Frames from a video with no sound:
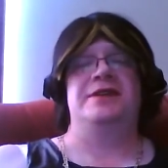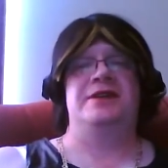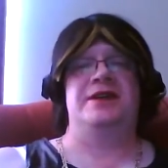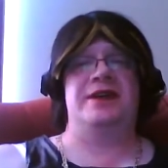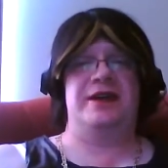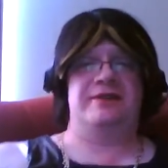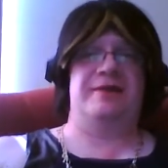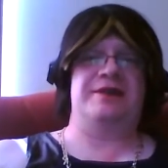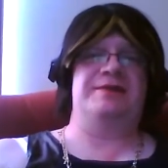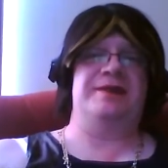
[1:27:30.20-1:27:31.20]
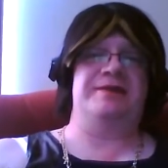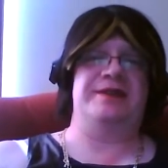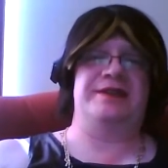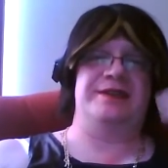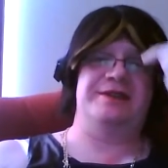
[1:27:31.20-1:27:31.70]
I gotta wash my wig
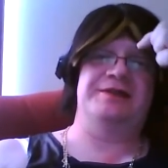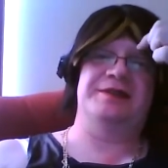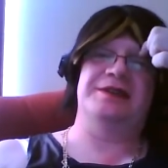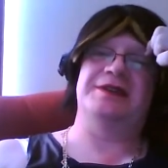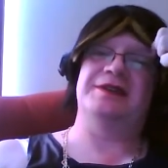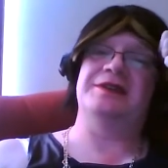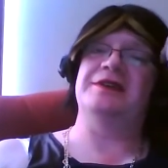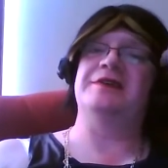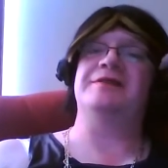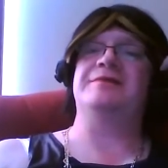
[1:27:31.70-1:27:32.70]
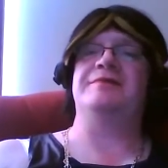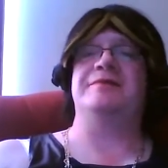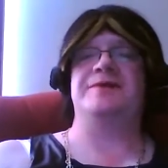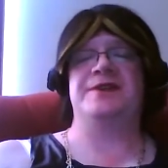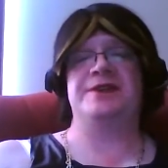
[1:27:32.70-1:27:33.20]
too. Uh,
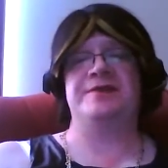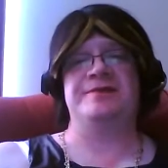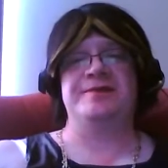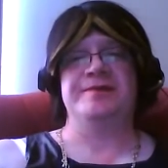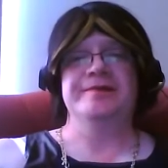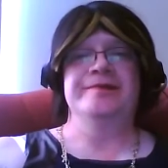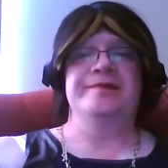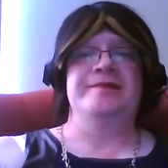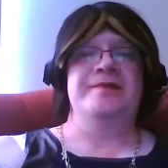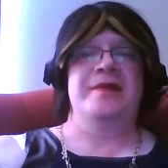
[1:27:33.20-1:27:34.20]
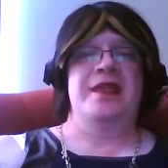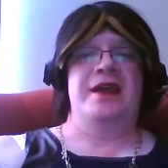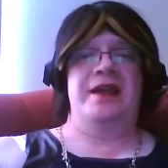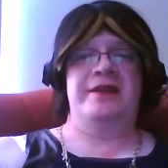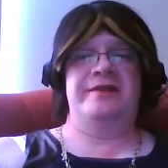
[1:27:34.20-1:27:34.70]
fun.
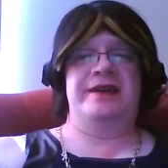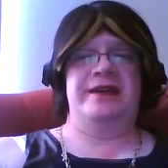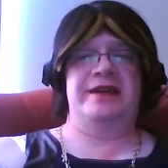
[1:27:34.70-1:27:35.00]
Anyway,